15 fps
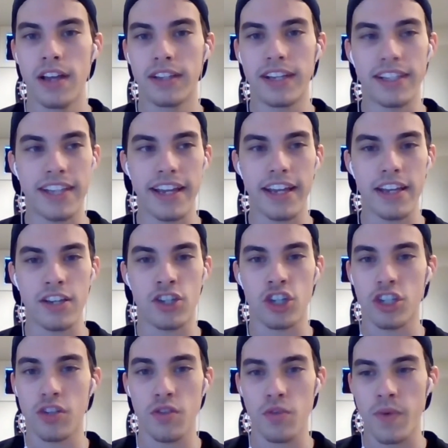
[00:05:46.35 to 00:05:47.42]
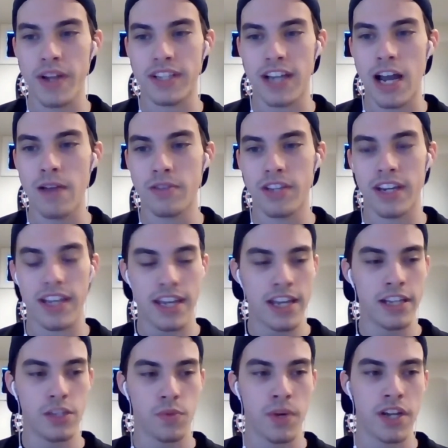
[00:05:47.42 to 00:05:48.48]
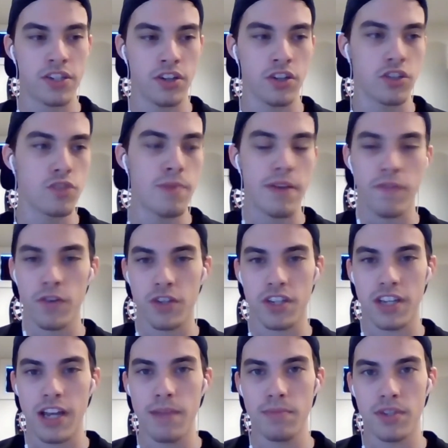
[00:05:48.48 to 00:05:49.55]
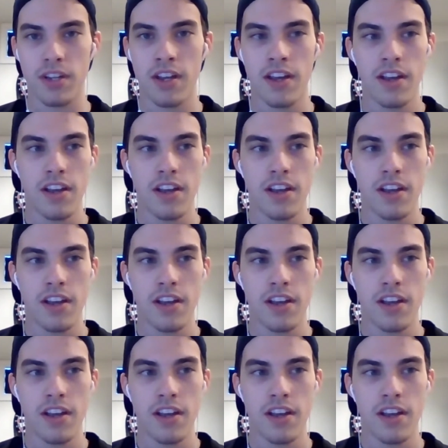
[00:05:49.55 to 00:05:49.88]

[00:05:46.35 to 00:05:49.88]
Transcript: Did I take it just at the right time so that it hits when I start to do my first attempts?